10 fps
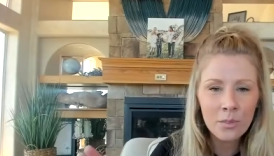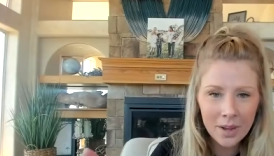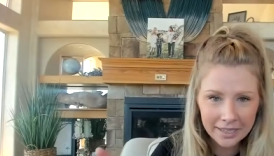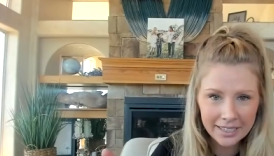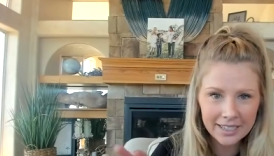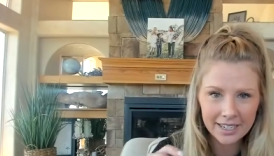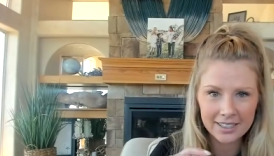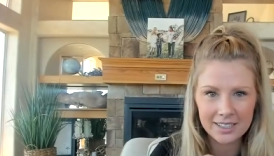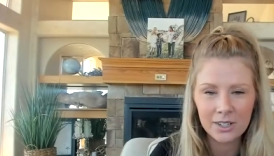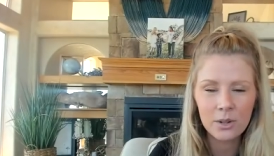money. I had
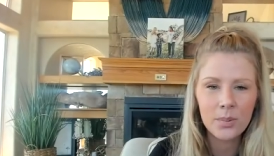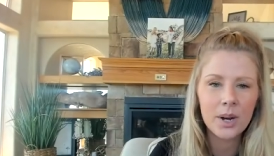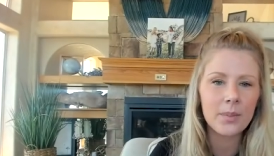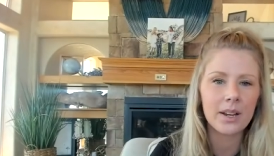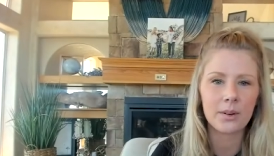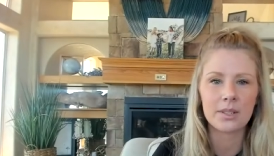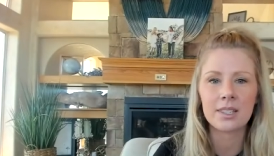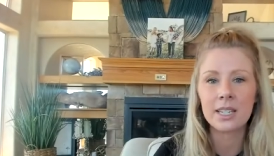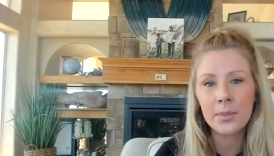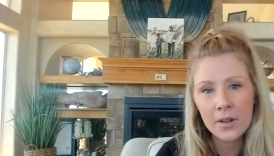this little apartment. I was
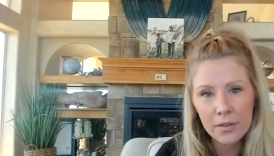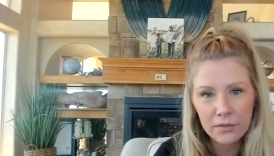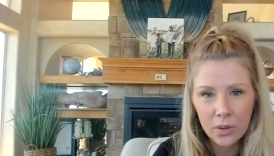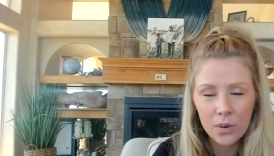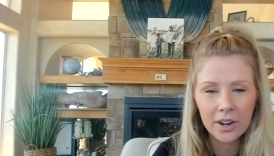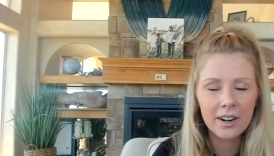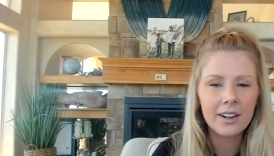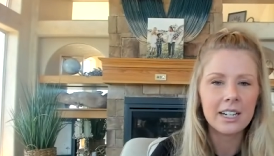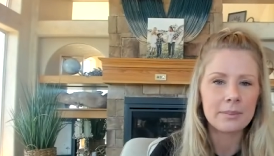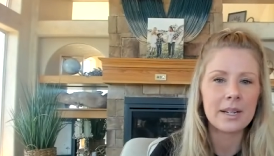sleeping on the floor.
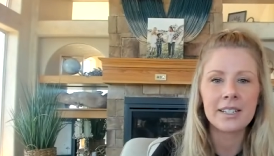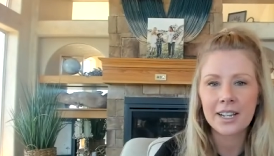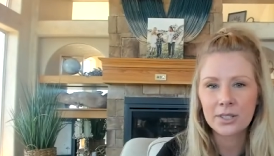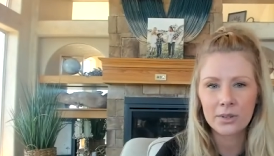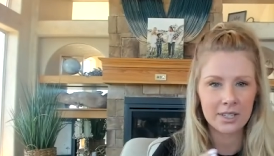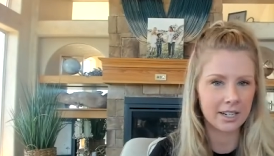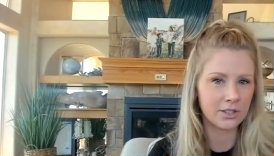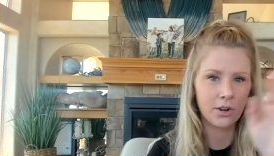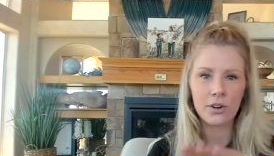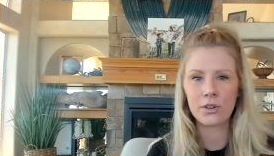My desk was like a
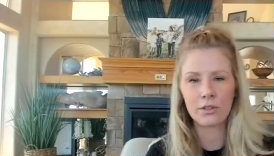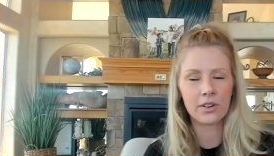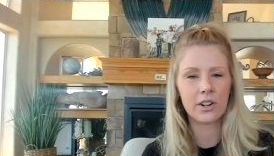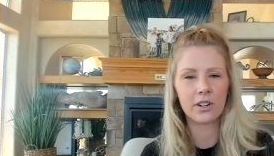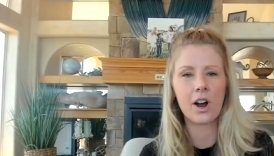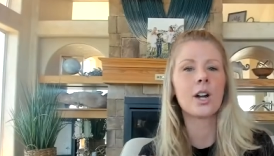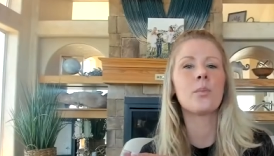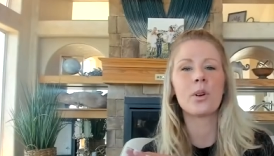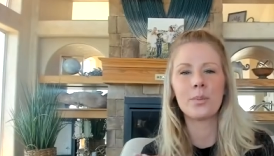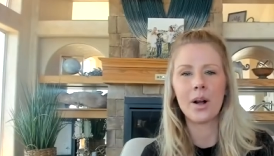turned over
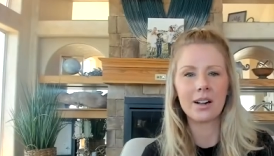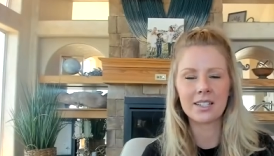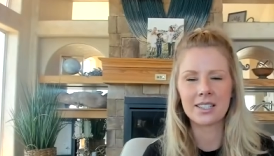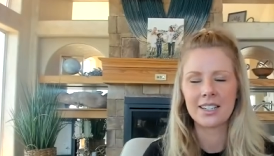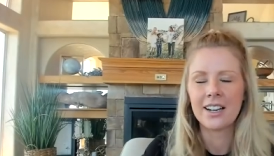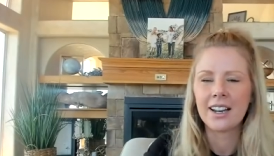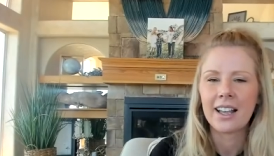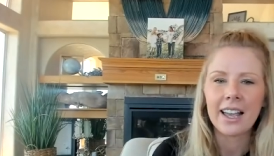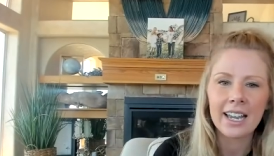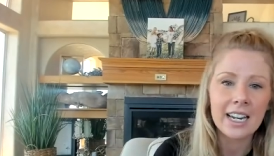cardboard box.
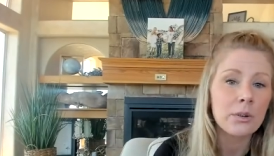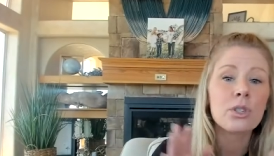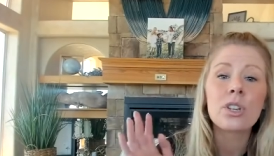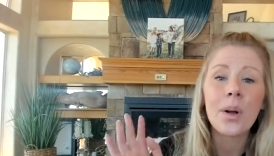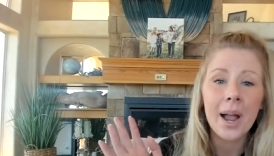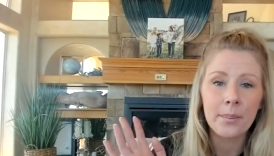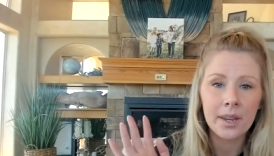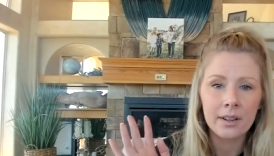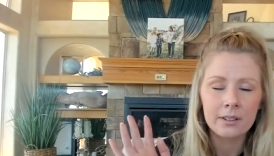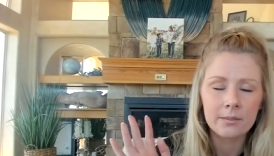And I was so
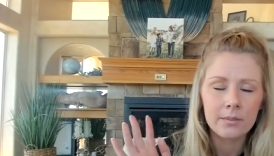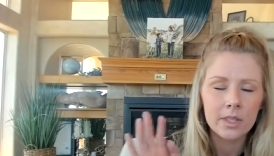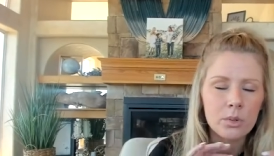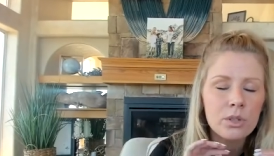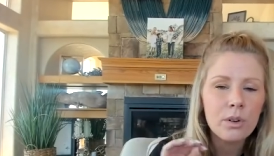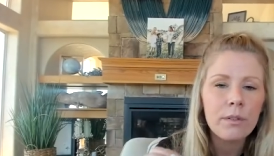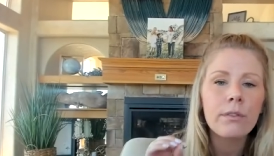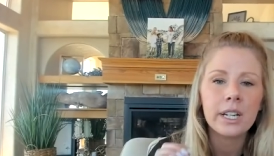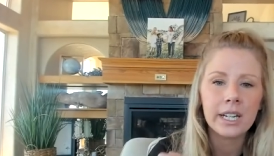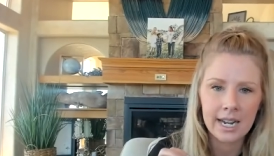happy, so
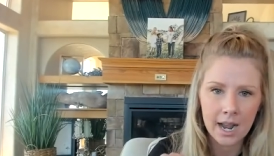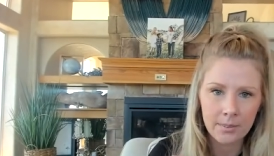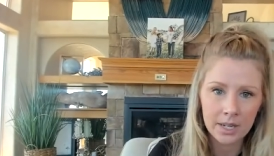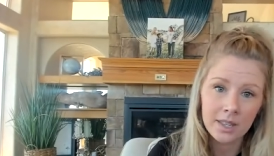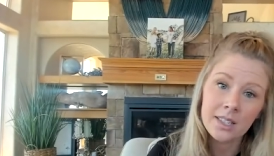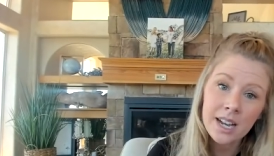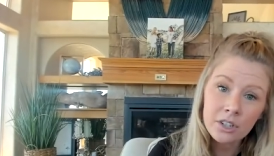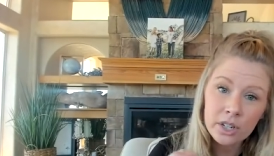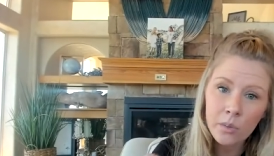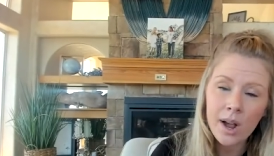freaking happy. That's
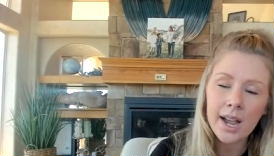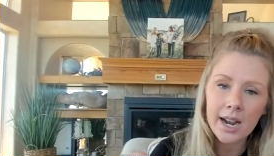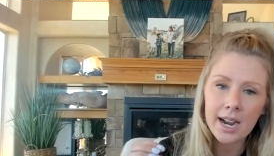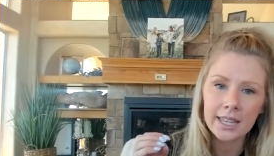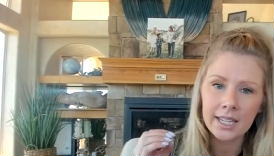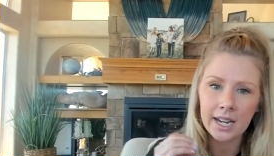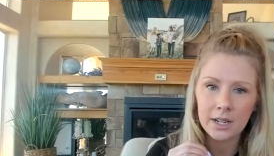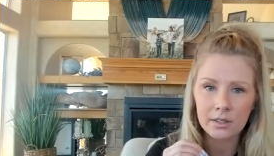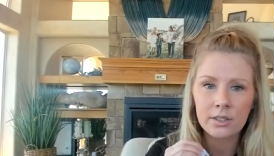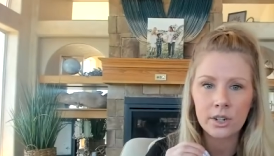actually why I think
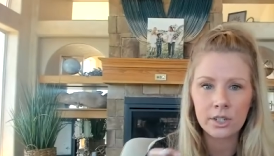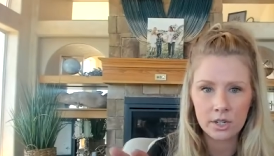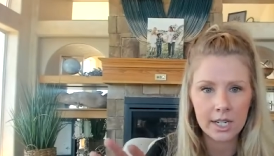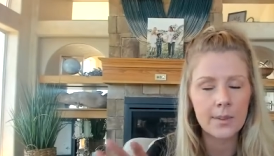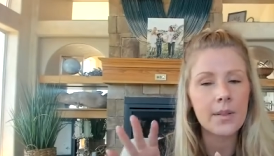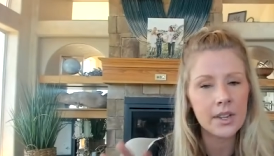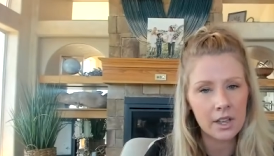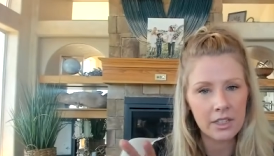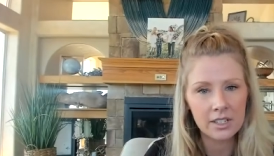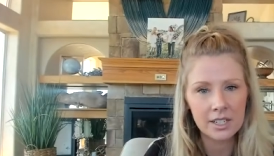I started talking about the
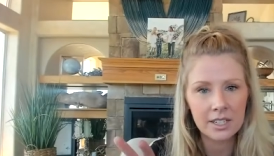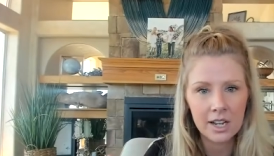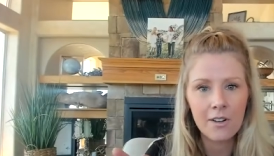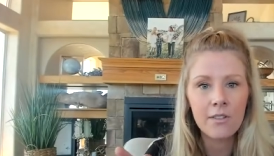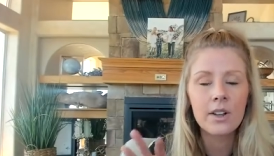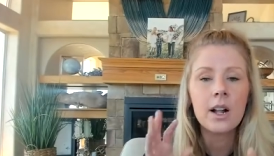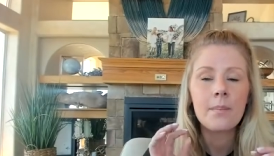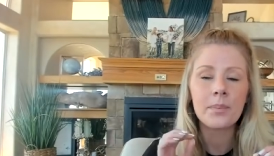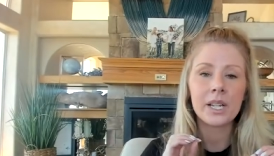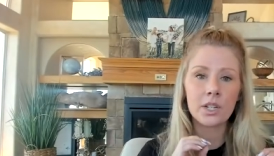authentic self
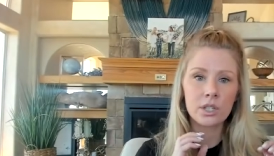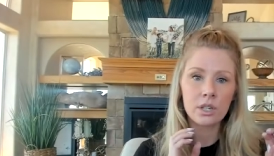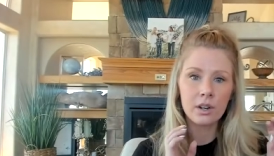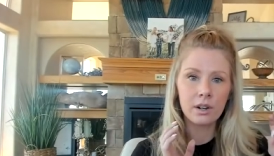because